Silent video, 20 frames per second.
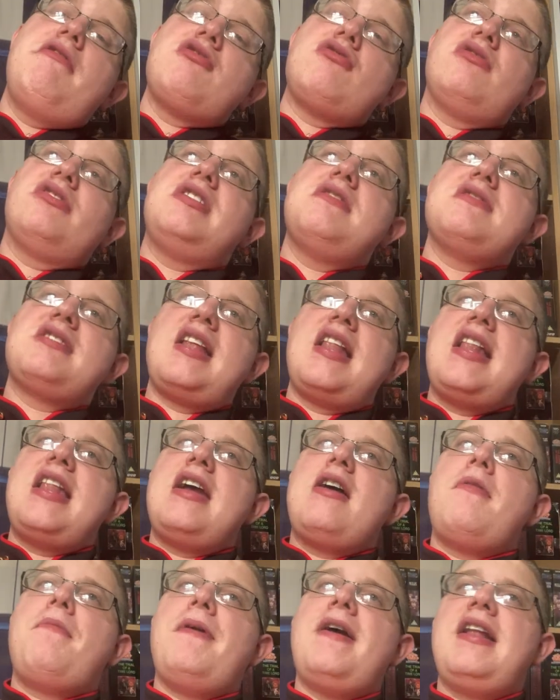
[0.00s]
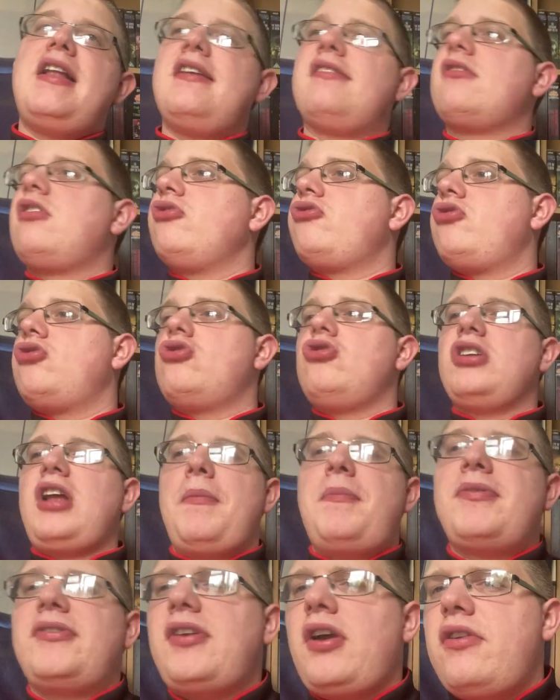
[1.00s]
the original series a little bit. It's got some good
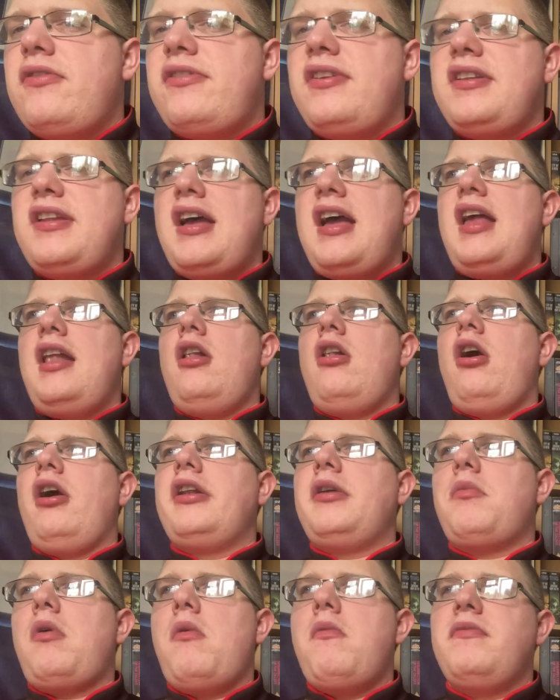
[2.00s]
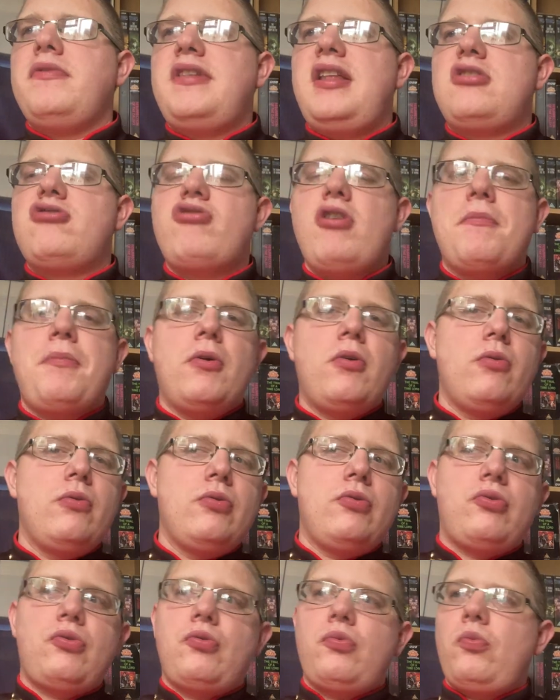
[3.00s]
episodes in there, like the one with the
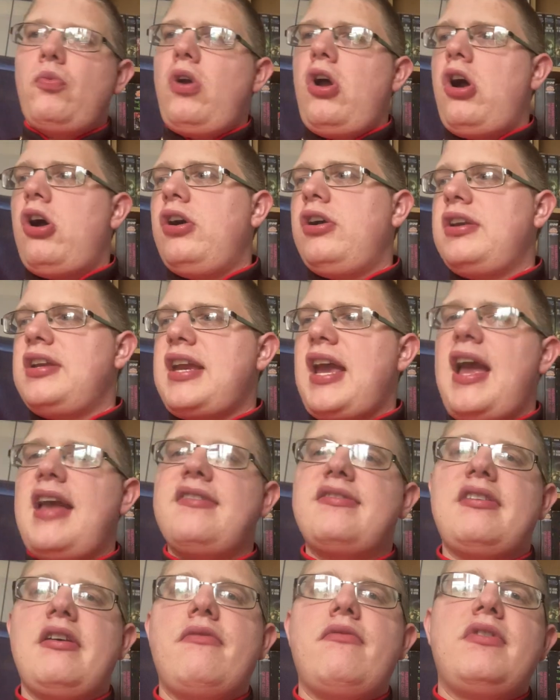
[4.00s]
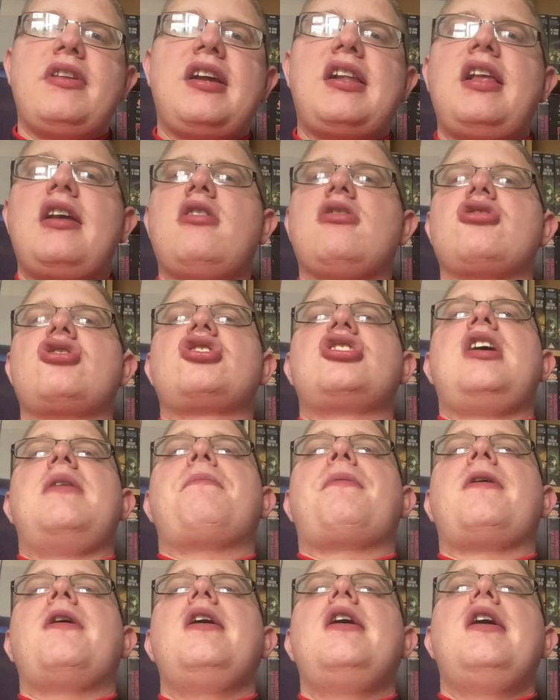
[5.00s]
Tribbles on K7 with the Klingon
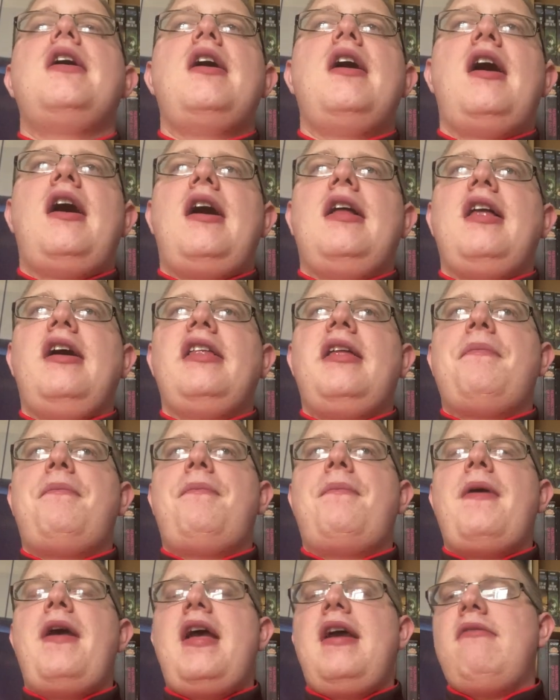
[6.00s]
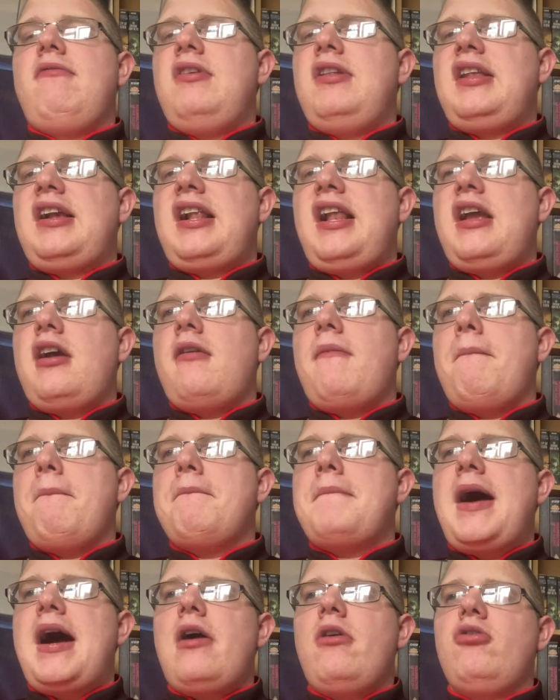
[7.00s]
ship. I like the bit with the
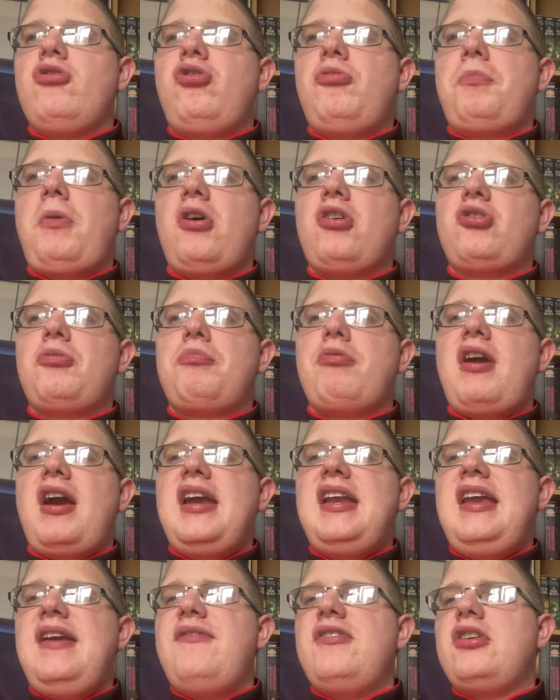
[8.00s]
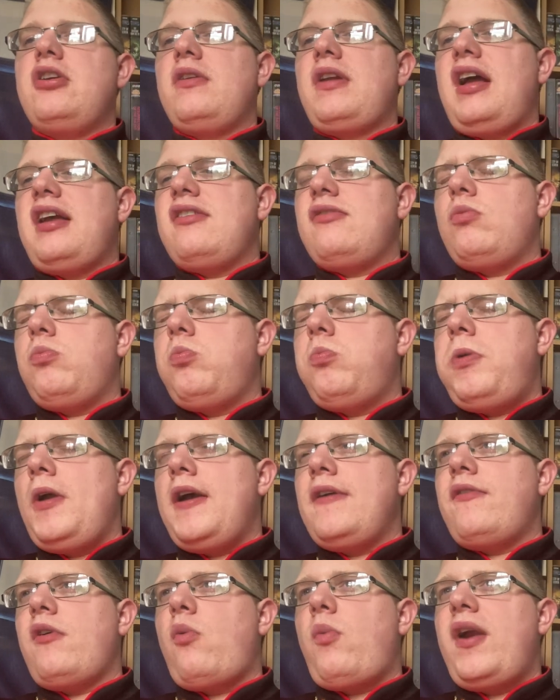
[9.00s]
Klingon battle, Spock's brain, even though that is a
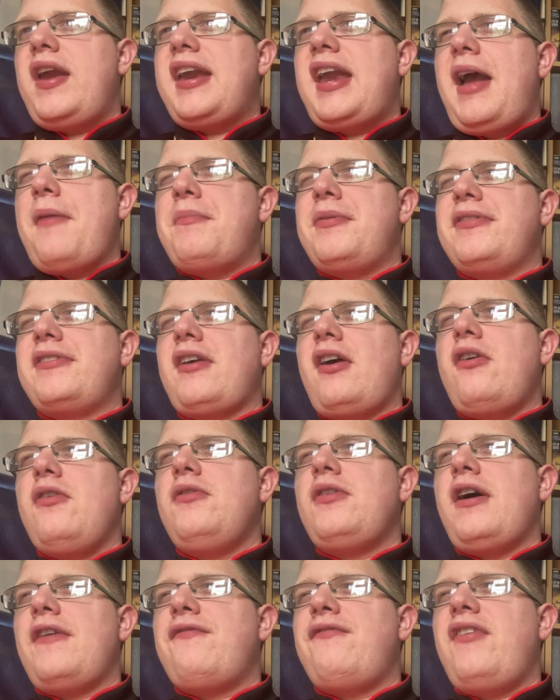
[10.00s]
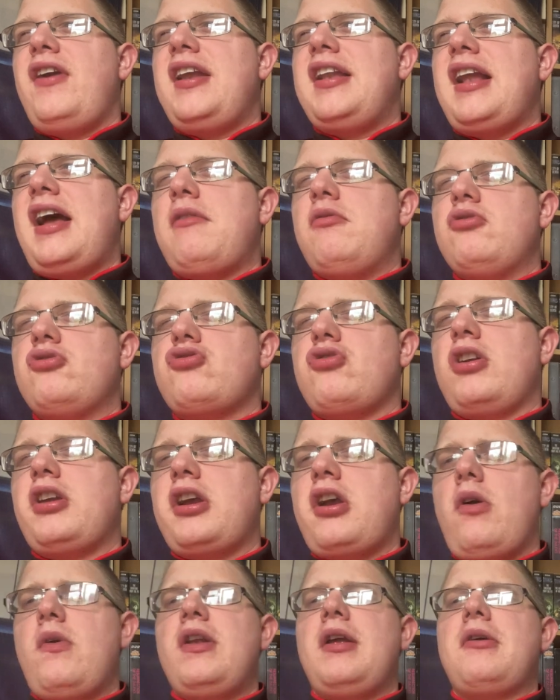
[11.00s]
bit of a weak episode. I think that was trying to
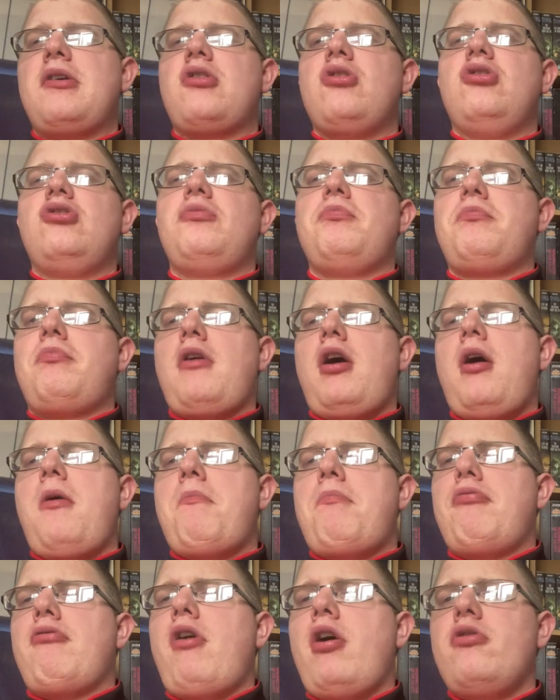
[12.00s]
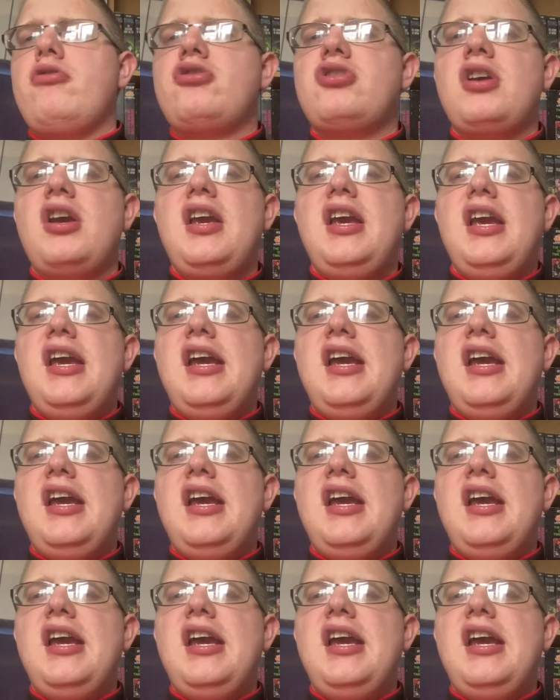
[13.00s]
go in a good approach.